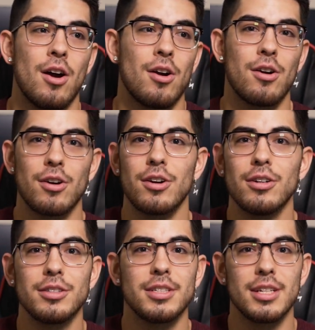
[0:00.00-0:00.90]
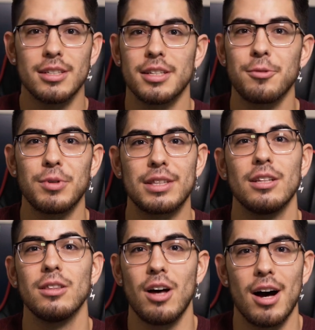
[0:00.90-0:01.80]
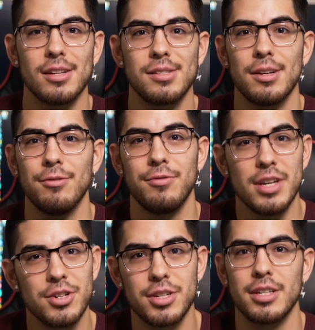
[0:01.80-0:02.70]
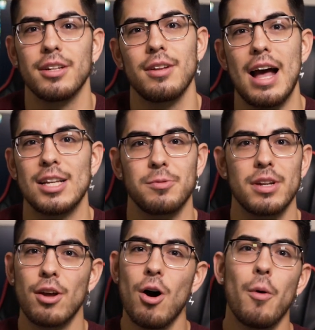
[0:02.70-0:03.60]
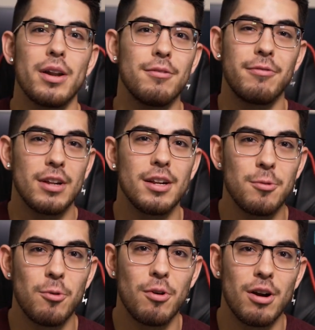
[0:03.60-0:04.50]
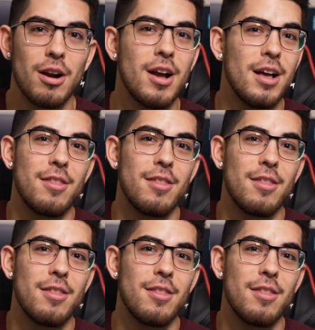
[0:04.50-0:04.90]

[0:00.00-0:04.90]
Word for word: her dealing with the loss of vision. As we know in Infinity War,